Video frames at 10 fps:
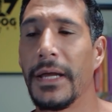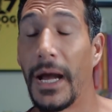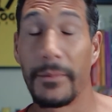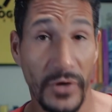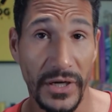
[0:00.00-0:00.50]

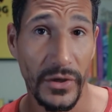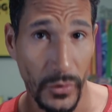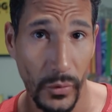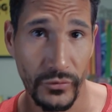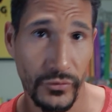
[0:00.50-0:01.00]
I'm running an
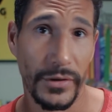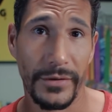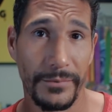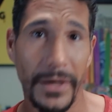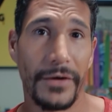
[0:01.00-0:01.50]

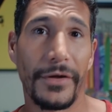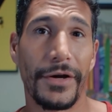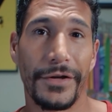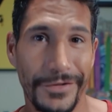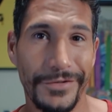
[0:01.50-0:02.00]
ultra
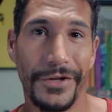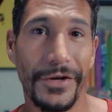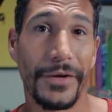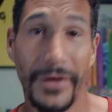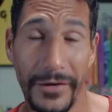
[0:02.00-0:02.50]
marathon. You
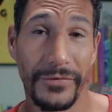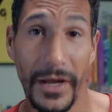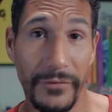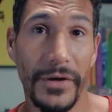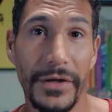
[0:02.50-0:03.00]
know, I, have
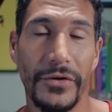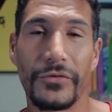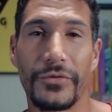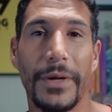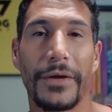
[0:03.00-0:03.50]
I've run an
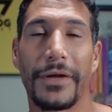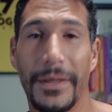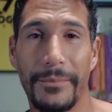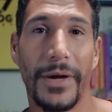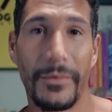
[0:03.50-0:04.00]
ultra marathon.
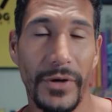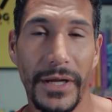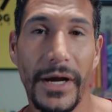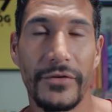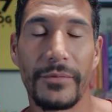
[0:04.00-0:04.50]
I'm, I'm
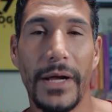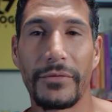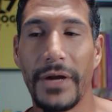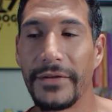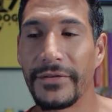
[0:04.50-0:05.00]
running a hundred mile
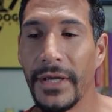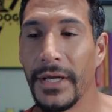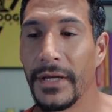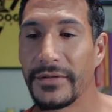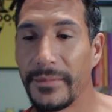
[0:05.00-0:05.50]
race.
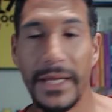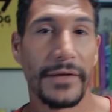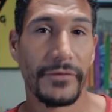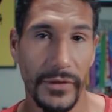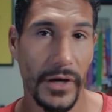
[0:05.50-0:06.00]
Something I
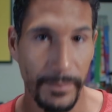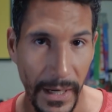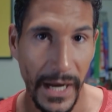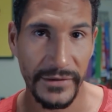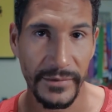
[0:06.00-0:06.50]
never thought
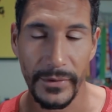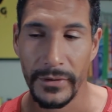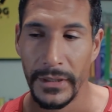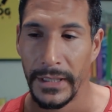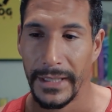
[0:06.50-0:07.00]

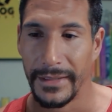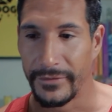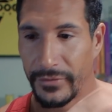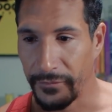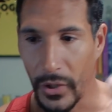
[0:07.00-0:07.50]
possible. It,
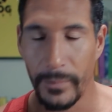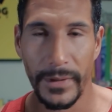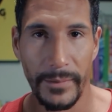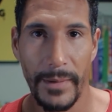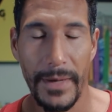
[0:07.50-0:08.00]
it sort of
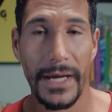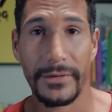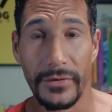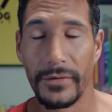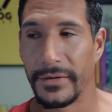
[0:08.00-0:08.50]
opened up my
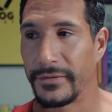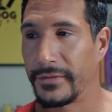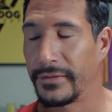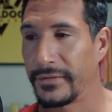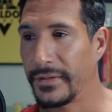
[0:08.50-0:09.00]
mind to all these
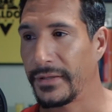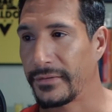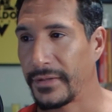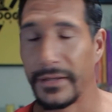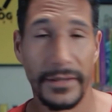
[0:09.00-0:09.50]
these
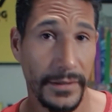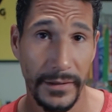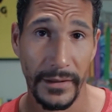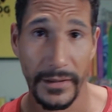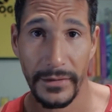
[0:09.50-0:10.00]
things that,
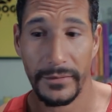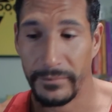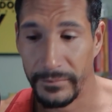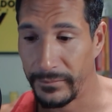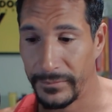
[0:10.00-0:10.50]
you know,
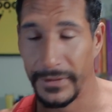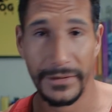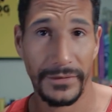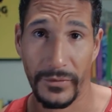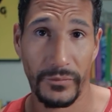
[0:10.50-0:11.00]

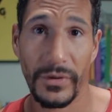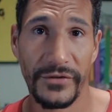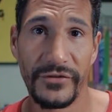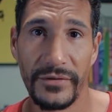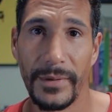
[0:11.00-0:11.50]
it really
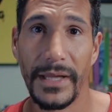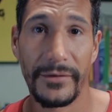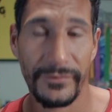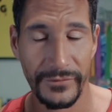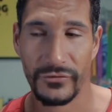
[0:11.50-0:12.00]
changed my
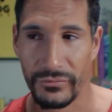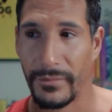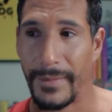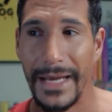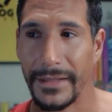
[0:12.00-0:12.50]
life
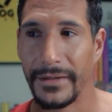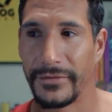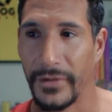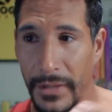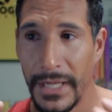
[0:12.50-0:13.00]
dramatically.
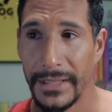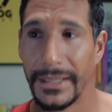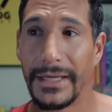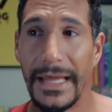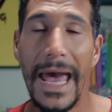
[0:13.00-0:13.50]
So
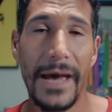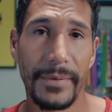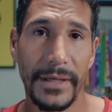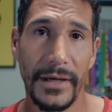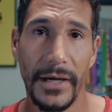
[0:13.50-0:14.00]
get in the
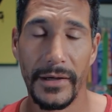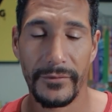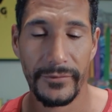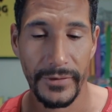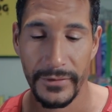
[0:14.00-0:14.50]
habit
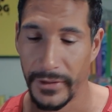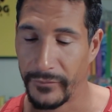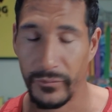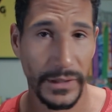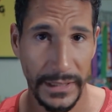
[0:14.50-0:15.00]
of
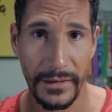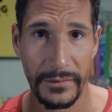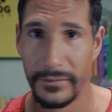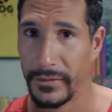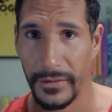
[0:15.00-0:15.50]
of working
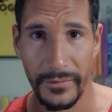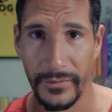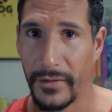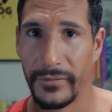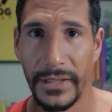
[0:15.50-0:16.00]
out, you
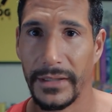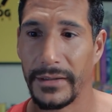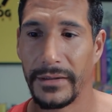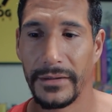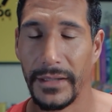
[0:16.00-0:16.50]
know, of
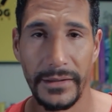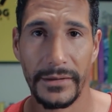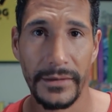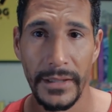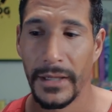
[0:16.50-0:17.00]
getting
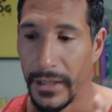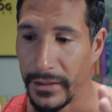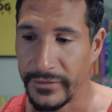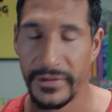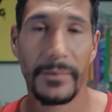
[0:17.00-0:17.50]
getting
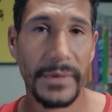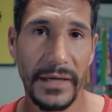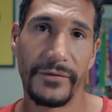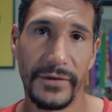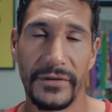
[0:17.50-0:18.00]
uh, some
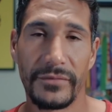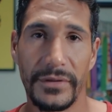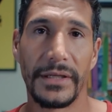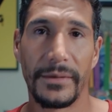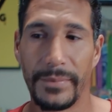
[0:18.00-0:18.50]
kind of fitness
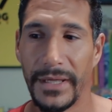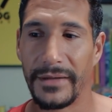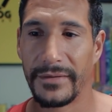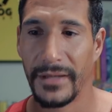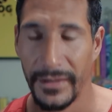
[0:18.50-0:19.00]
routine in
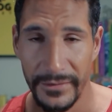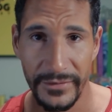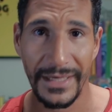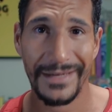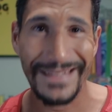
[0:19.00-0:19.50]
place
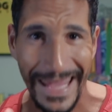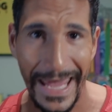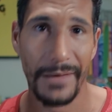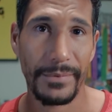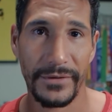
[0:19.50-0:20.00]
so that it's a
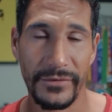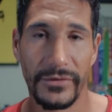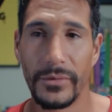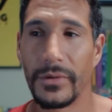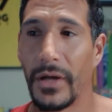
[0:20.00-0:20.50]
habit. So you
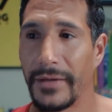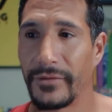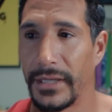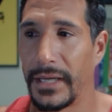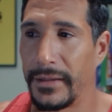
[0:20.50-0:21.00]
do it
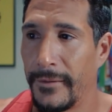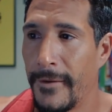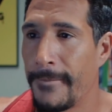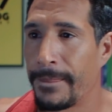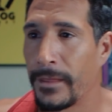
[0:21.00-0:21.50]
every day.
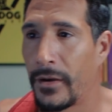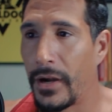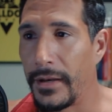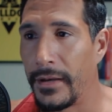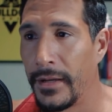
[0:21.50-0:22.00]
All
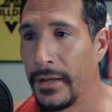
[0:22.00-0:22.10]
right.